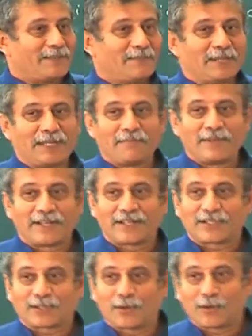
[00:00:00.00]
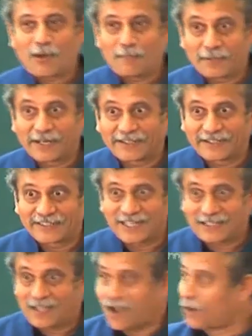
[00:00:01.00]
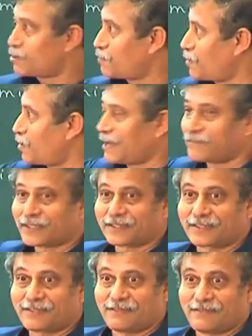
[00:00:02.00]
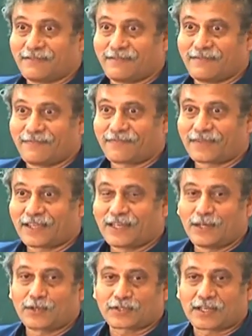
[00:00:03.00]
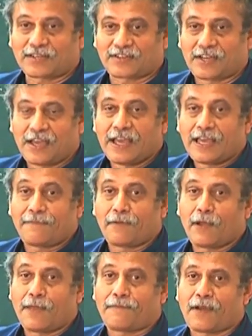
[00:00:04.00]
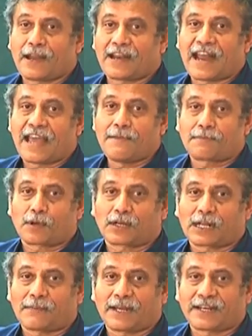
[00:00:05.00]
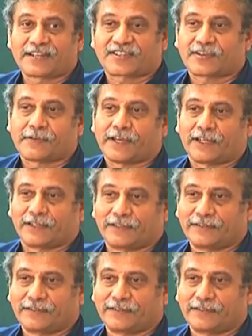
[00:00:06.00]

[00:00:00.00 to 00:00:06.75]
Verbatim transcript: Believe me, it is so complicated. Just how to program this. It looks, if you, if you are a naive programmer, it's trivial.